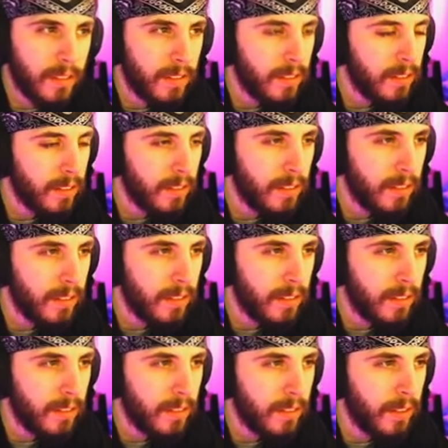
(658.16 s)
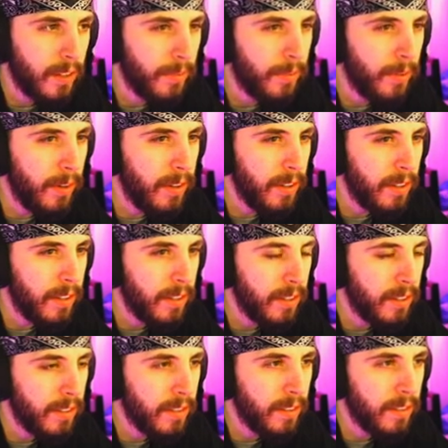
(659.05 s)

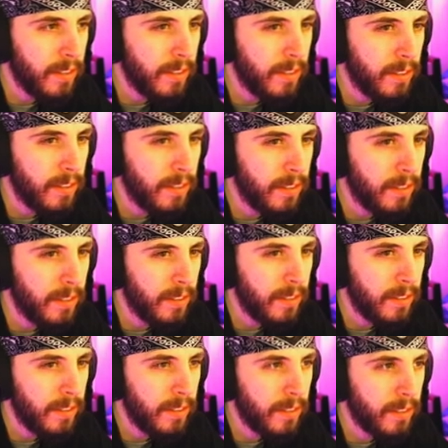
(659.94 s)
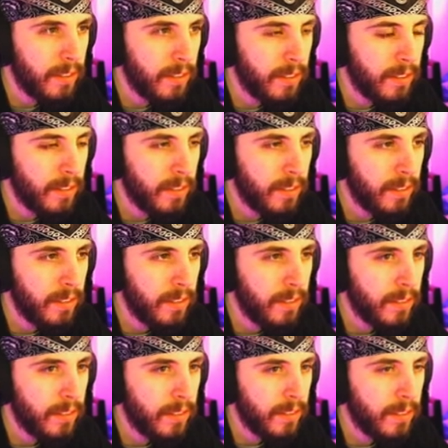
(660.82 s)

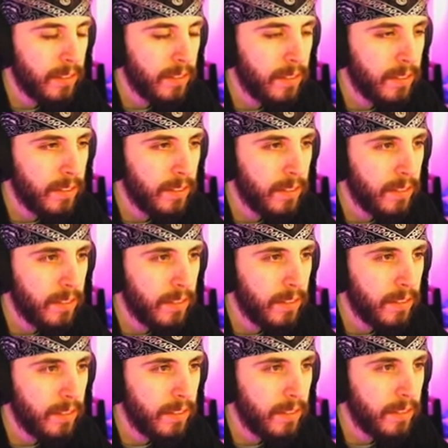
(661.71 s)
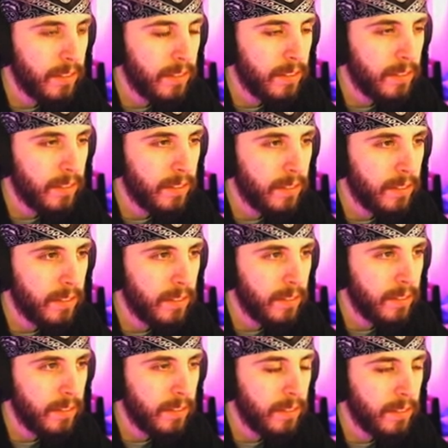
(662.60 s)

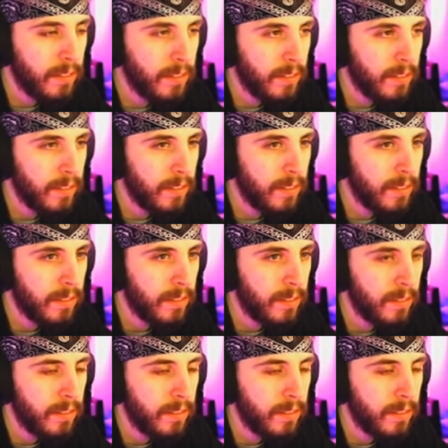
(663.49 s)
This person isn't speaking.